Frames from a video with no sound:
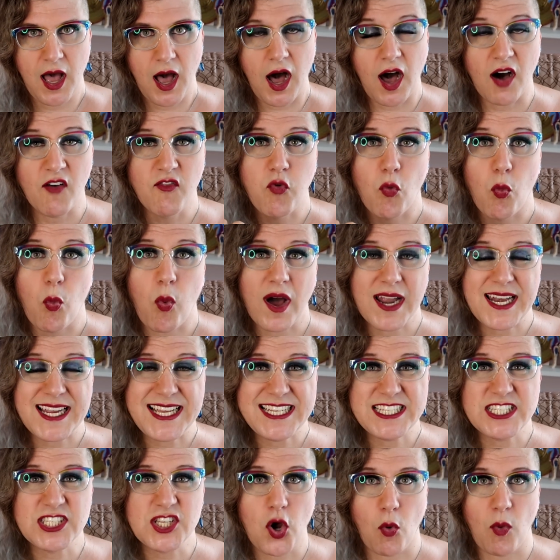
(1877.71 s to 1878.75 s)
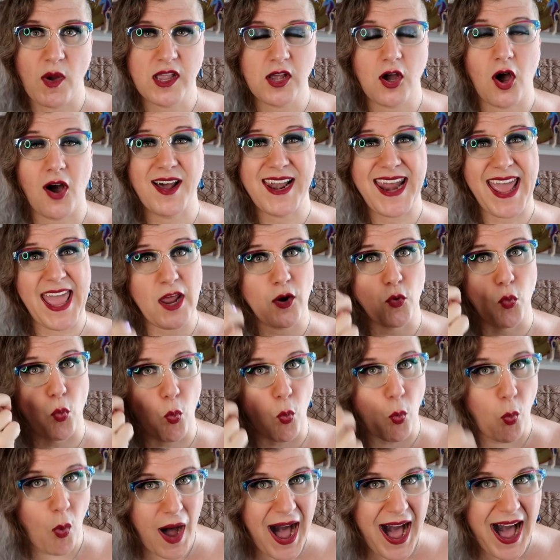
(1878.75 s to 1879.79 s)
of what is going on and
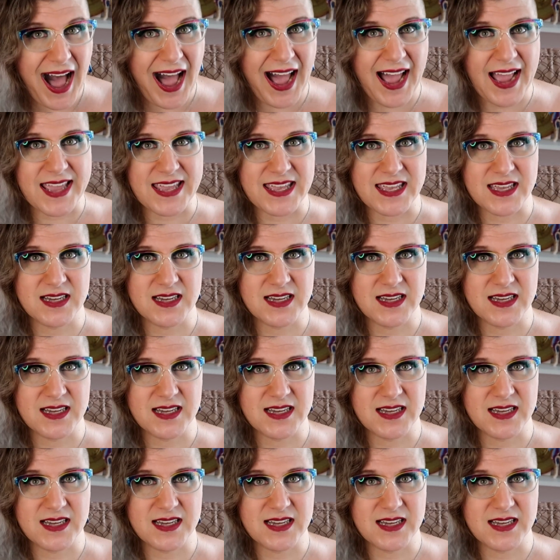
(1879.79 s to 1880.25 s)
why.